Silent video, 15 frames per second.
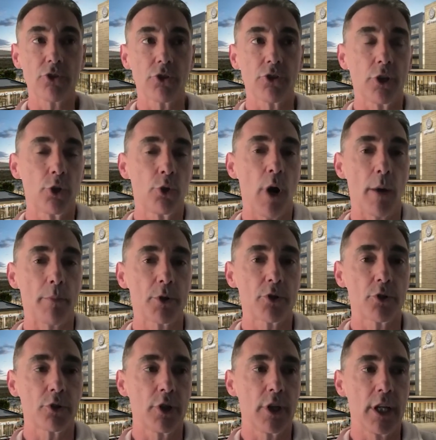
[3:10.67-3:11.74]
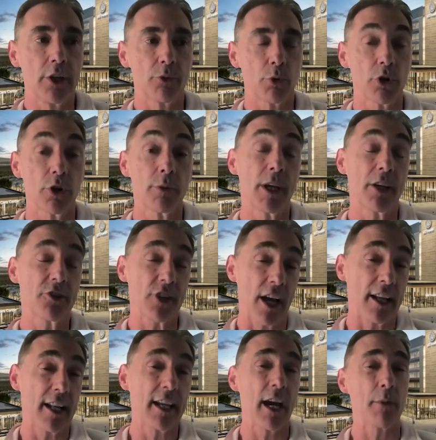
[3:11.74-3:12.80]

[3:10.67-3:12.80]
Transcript: because I knew opportunities were going to be exciting,